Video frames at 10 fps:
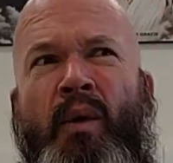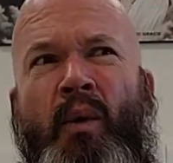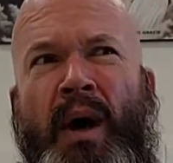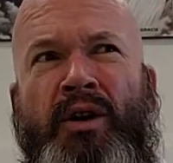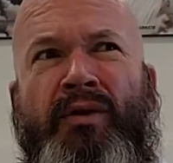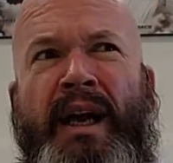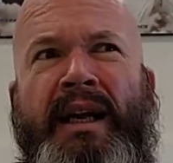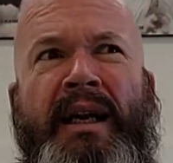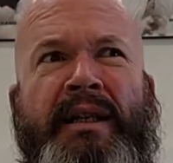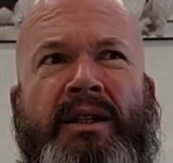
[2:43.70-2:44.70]
what Greg
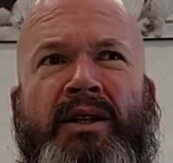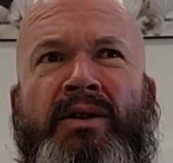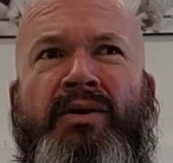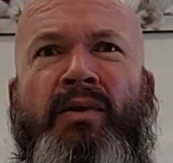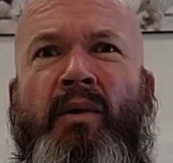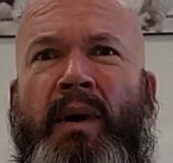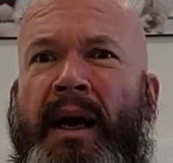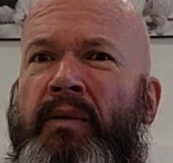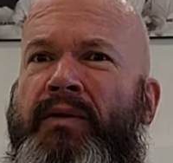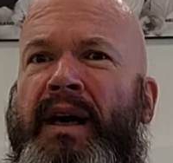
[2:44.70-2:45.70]
needs to do, what
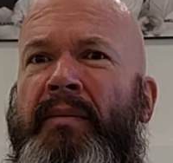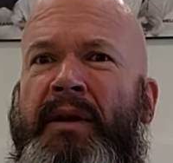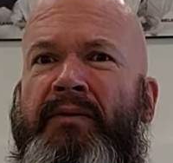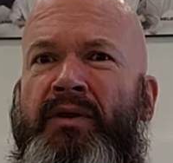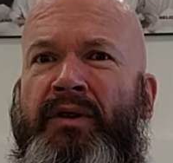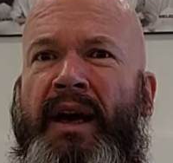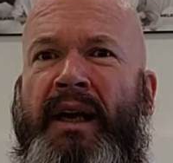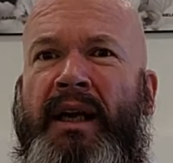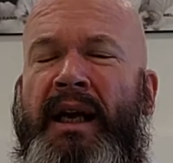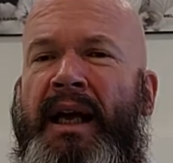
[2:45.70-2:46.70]
I would recommend for
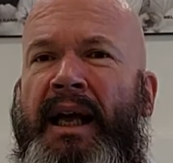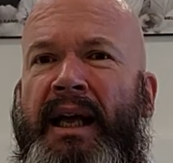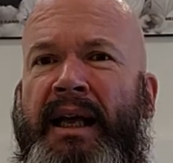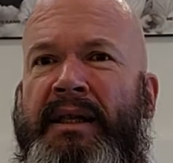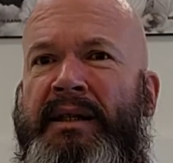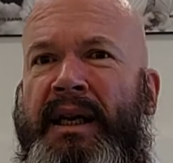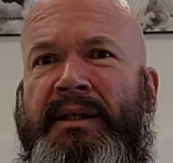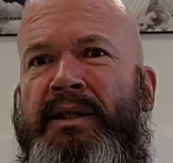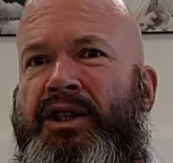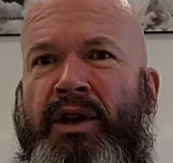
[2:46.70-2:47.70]
Greg, is
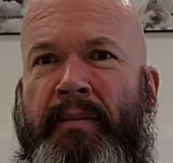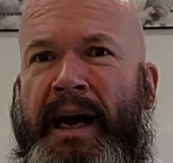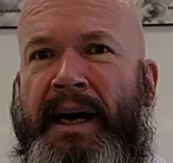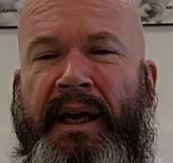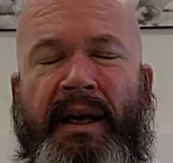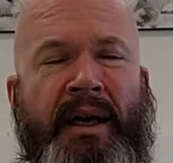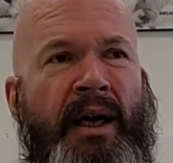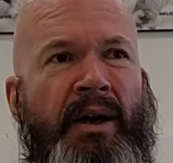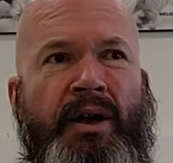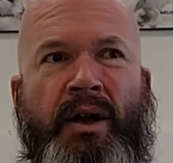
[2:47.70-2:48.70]
listen to your body.
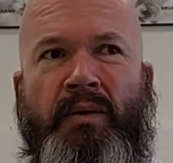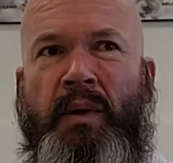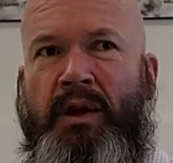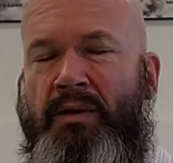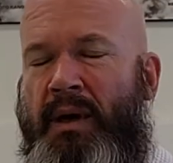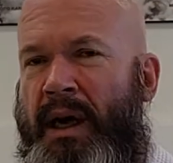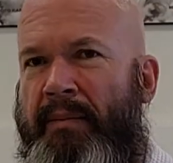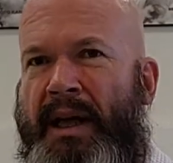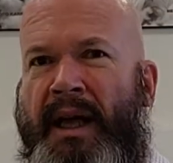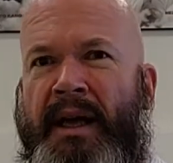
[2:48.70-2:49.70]
You know,
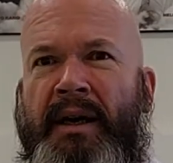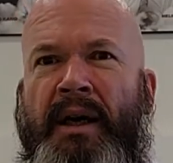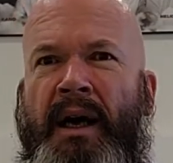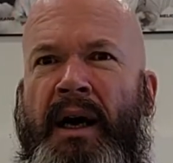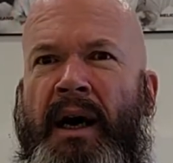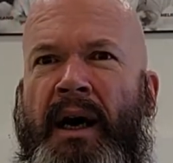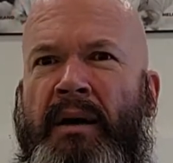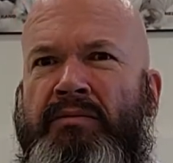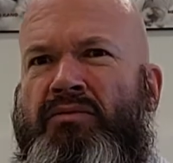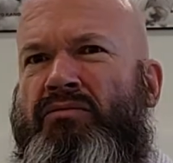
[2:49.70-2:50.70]
come in,
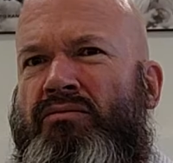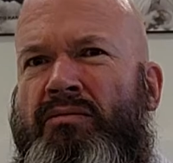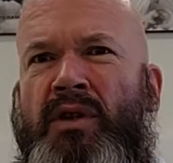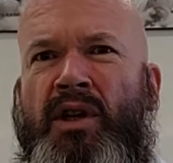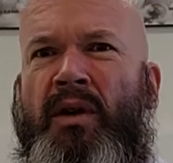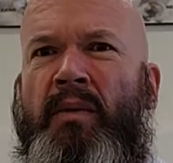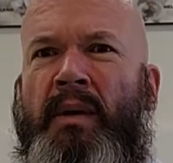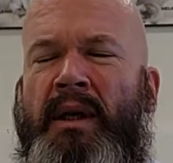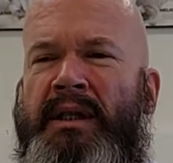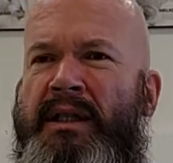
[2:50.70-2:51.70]
you know,
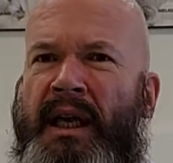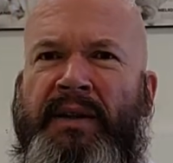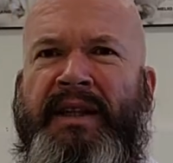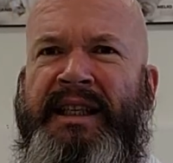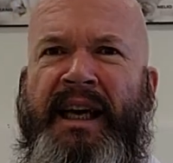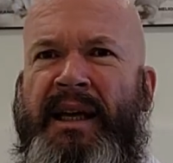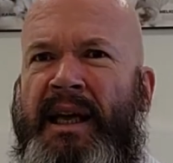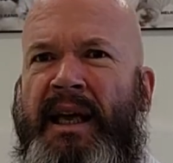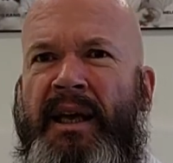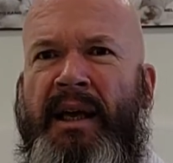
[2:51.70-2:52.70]
study the
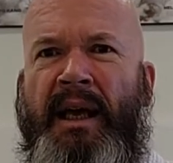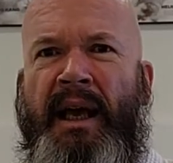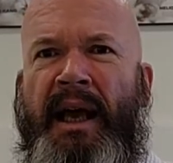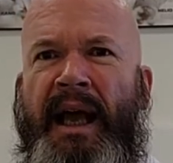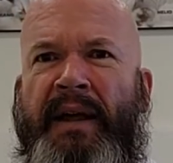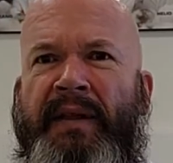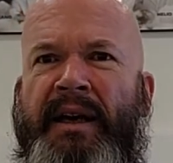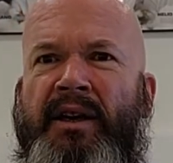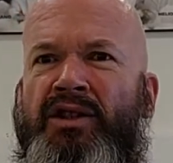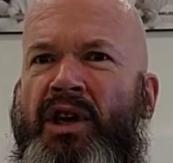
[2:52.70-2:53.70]
technique, and
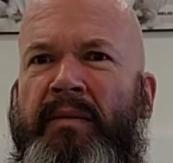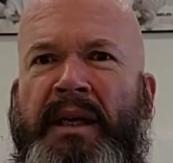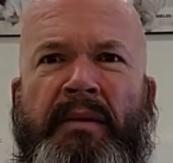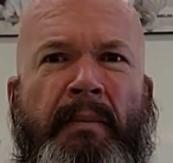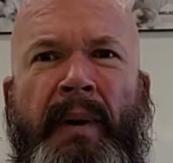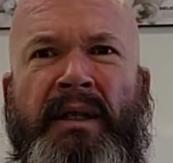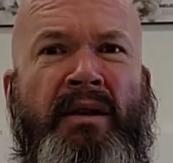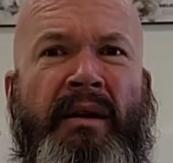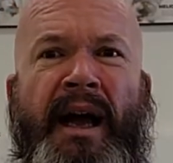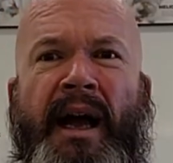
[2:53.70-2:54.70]
then determine based
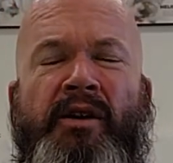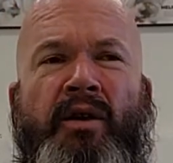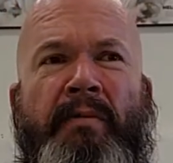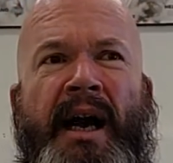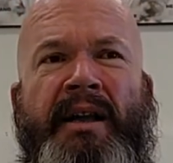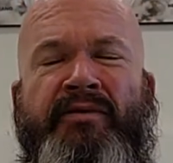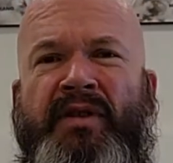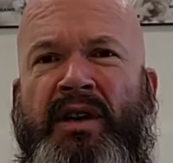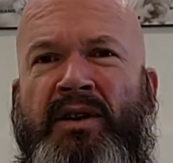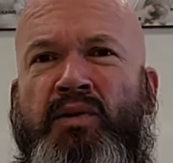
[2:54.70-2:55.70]
on how your body
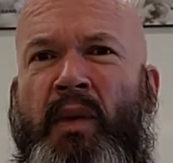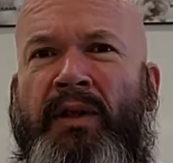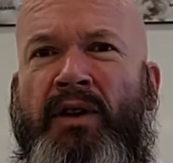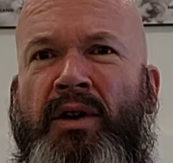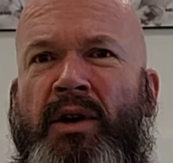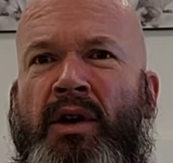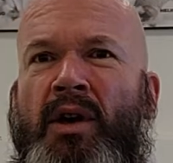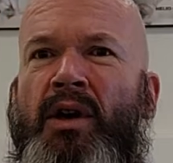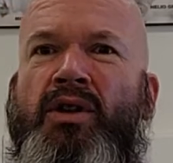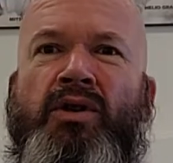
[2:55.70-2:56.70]
feels whether
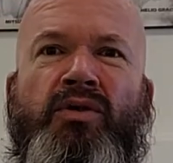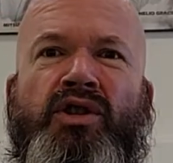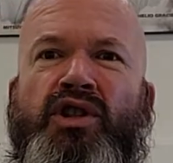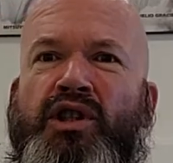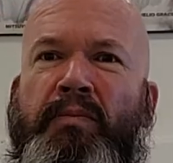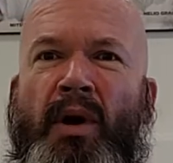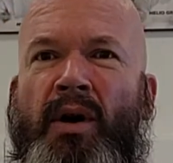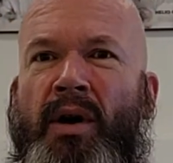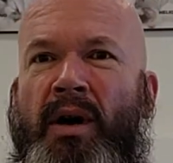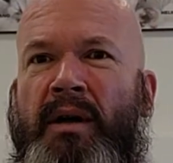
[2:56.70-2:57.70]
you should
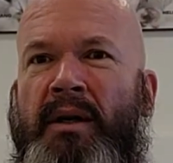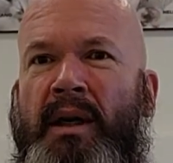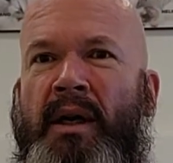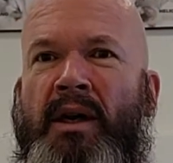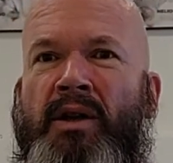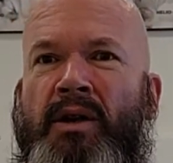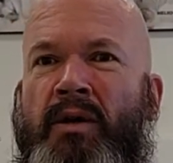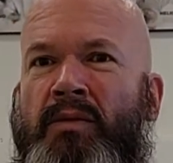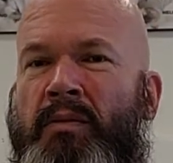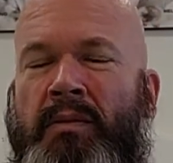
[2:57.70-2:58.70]
spar, you know,